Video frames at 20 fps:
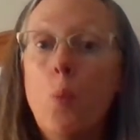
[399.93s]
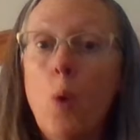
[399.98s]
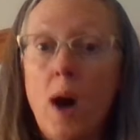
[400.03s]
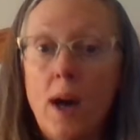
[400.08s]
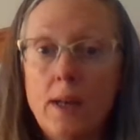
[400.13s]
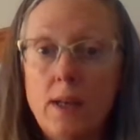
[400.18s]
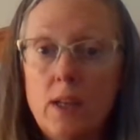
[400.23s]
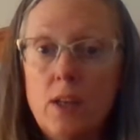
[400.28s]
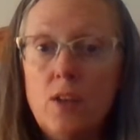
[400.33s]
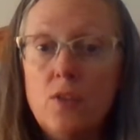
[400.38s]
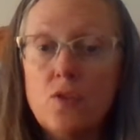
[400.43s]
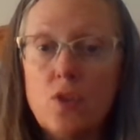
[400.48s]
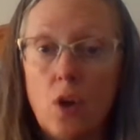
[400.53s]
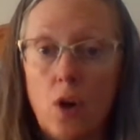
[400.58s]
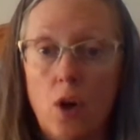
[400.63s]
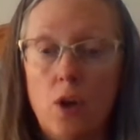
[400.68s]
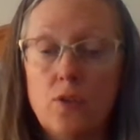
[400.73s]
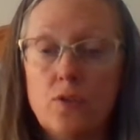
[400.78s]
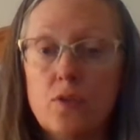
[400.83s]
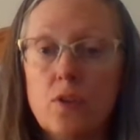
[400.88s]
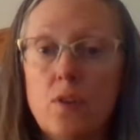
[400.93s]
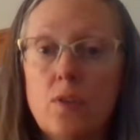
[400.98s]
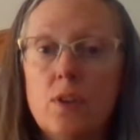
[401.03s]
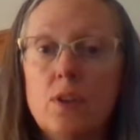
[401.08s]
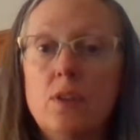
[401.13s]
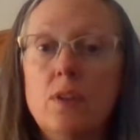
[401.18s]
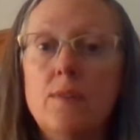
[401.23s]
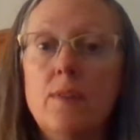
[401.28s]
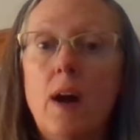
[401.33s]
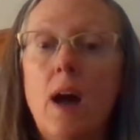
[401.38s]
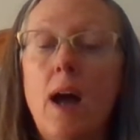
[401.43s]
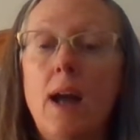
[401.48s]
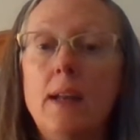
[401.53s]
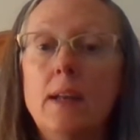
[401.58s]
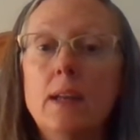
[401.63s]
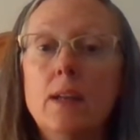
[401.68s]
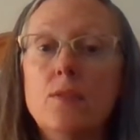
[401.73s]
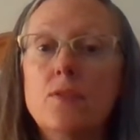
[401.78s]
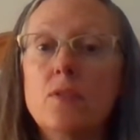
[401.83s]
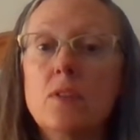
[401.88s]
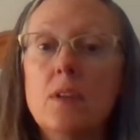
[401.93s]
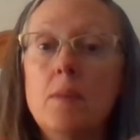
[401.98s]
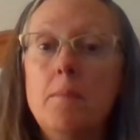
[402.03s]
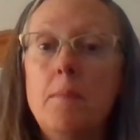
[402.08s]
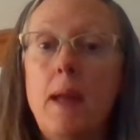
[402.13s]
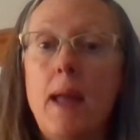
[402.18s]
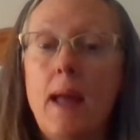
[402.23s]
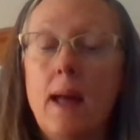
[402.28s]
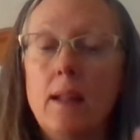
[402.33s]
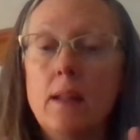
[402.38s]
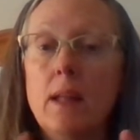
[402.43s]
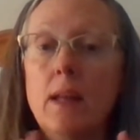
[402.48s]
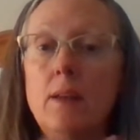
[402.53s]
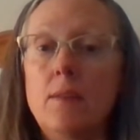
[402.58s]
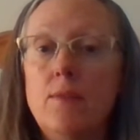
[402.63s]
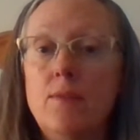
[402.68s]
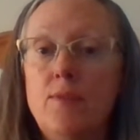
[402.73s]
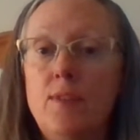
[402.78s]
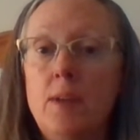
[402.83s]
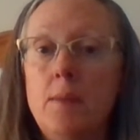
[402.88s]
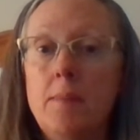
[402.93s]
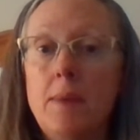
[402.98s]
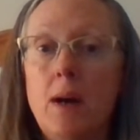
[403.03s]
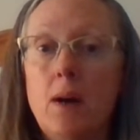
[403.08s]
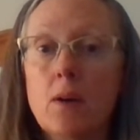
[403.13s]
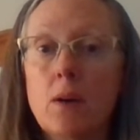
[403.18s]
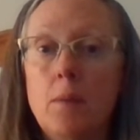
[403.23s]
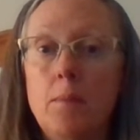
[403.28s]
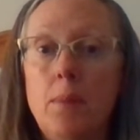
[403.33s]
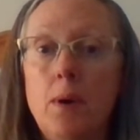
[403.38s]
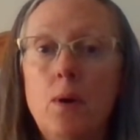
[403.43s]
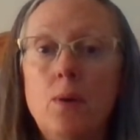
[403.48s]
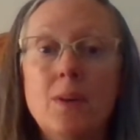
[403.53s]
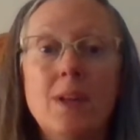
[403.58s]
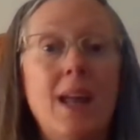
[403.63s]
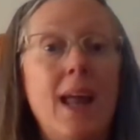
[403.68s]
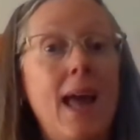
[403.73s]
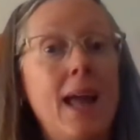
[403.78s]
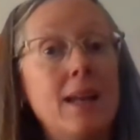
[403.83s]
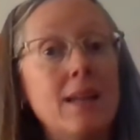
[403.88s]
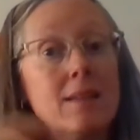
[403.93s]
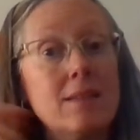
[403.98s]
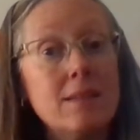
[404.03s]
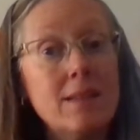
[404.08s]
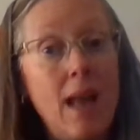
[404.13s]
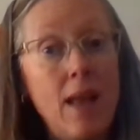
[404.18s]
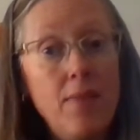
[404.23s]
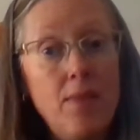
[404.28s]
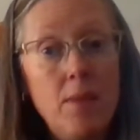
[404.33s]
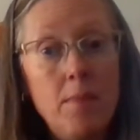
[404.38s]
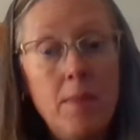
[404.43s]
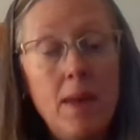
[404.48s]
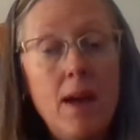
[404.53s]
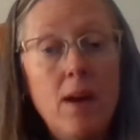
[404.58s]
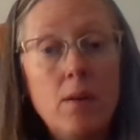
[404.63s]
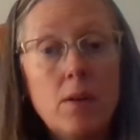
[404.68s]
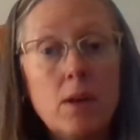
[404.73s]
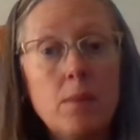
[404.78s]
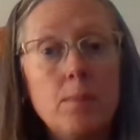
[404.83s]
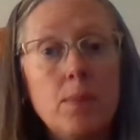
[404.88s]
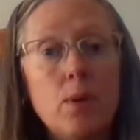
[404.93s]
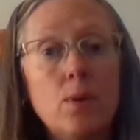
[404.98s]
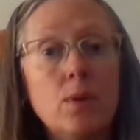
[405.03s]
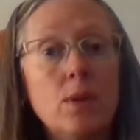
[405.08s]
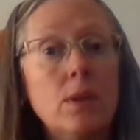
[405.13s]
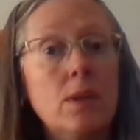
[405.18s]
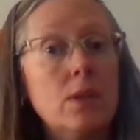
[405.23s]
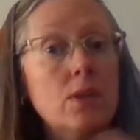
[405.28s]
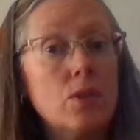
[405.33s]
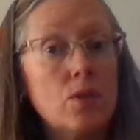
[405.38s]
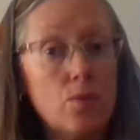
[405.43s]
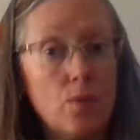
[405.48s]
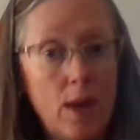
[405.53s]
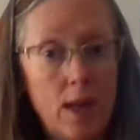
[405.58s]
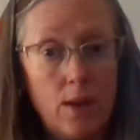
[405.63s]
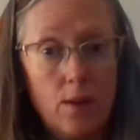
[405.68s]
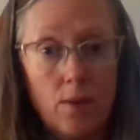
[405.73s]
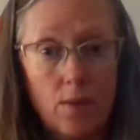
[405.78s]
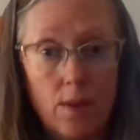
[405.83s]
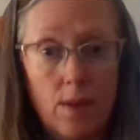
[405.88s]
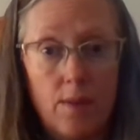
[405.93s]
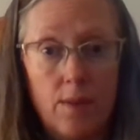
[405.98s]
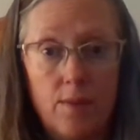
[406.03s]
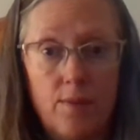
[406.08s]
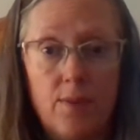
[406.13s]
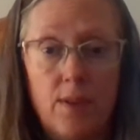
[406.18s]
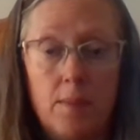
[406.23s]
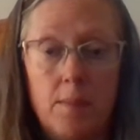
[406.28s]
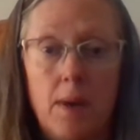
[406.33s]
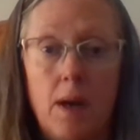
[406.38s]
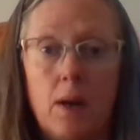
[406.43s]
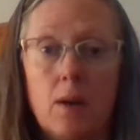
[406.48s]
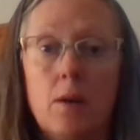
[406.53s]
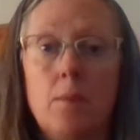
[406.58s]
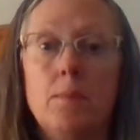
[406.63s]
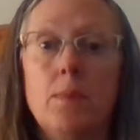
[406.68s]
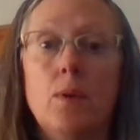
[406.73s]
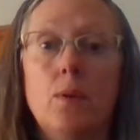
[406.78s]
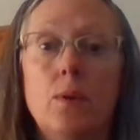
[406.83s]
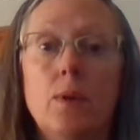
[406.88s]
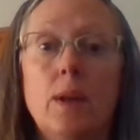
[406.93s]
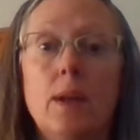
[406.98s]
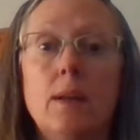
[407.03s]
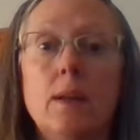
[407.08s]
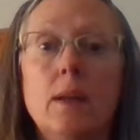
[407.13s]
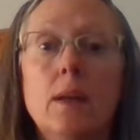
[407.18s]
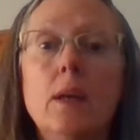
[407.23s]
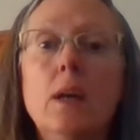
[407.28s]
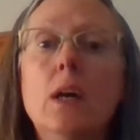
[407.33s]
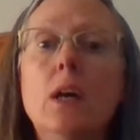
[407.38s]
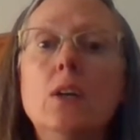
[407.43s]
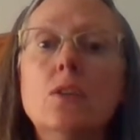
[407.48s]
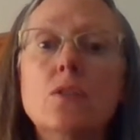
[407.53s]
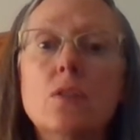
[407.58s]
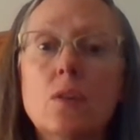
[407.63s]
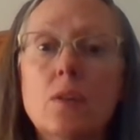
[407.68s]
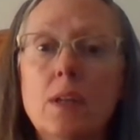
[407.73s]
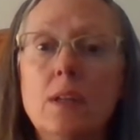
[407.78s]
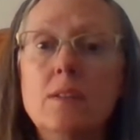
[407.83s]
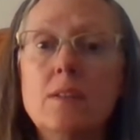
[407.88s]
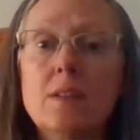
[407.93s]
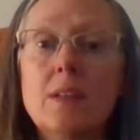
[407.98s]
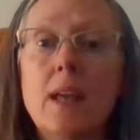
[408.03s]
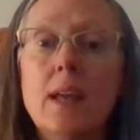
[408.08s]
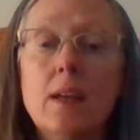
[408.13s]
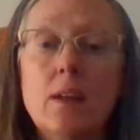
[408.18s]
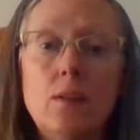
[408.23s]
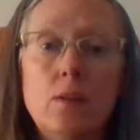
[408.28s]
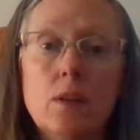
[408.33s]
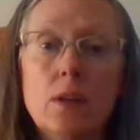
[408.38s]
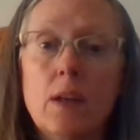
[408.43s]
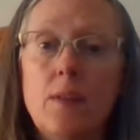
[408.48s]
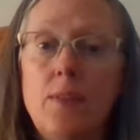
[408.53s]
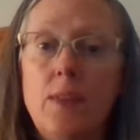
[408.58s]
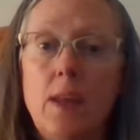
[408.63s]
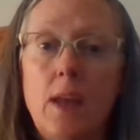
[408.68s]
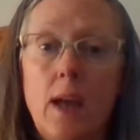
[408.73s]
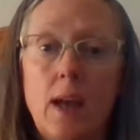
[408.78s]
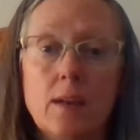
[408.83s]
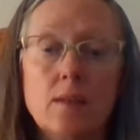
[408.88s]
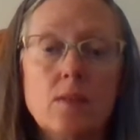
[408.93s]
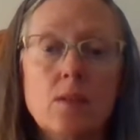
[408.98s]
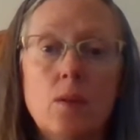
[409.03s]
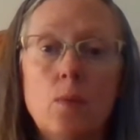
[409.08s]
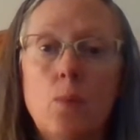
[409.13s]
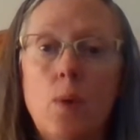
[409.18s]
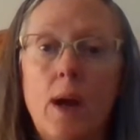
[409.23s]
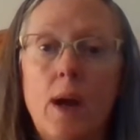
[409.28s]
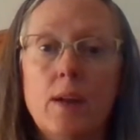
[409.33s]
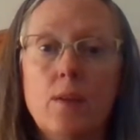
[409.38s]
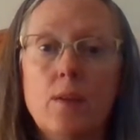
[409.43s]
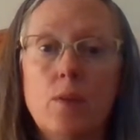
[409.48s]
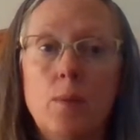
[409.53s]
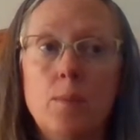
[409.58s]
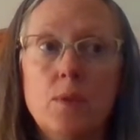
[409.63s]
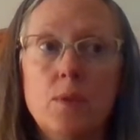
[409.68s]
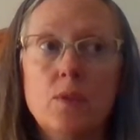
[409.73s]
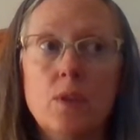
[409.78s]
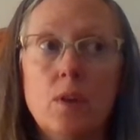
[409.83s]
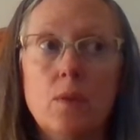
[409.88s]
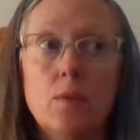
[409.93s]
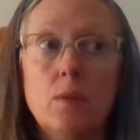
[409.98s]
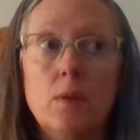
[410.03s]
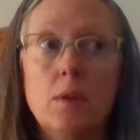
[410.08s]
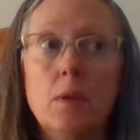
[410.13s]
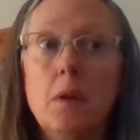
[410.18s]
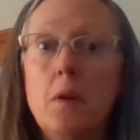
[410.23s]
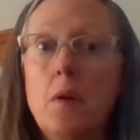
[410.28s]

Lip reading: What is also the divine? It's the male and female component, and it's not the male component is greater than the female component. So let's take a look at the X and Y chromosome.